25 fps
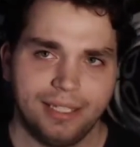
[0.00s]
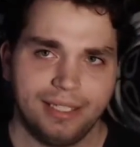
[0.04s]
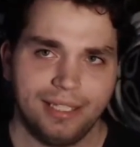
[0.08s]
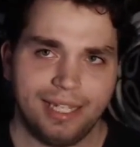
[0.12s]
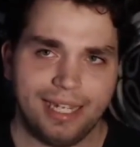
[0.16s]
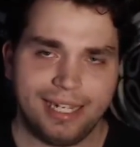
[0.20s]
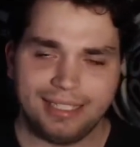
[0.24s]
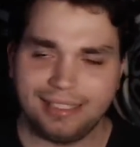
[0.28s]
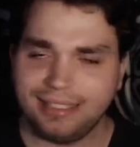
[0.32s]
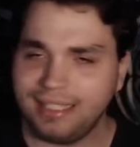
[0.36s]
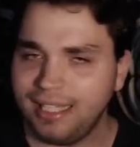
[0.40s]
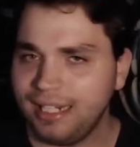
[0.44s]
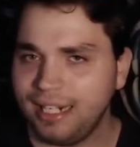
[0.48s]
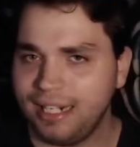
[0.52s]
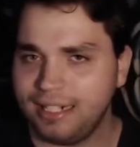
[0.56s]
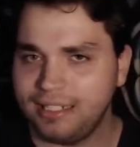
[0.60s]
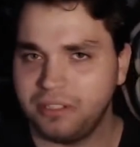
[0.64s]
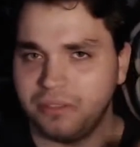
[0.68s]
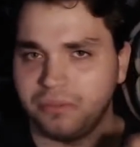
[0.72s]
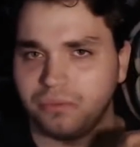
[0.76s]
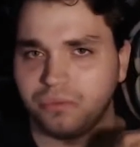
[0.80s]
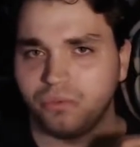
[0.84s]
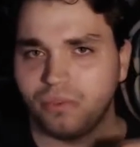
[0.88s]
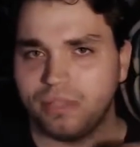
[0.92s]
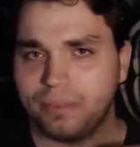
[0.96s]
Like I said, I
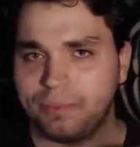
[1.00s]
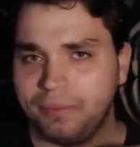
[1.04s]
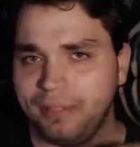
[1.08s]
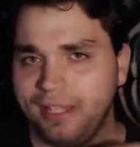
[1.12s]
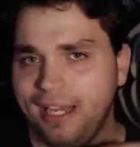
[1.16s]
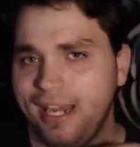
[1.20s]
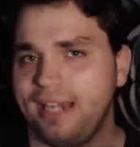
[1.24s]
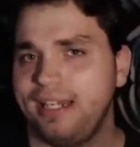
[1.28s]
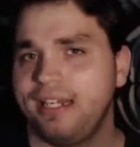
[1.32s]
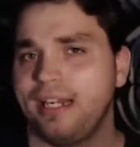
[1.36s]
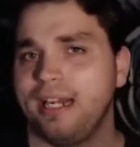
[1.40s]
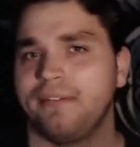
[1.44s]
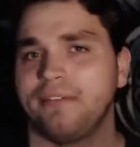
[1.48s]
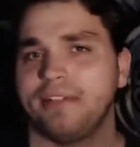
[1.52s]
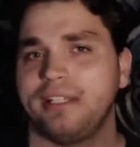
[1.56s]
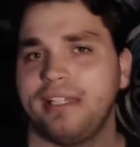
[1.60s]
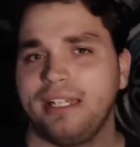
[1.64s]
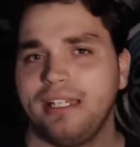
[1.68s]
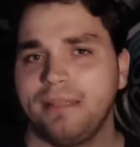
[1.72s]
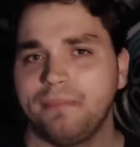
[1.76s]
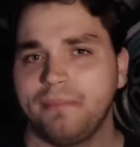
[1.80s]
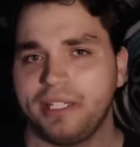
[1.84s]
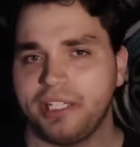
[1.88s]
don't reply to everything,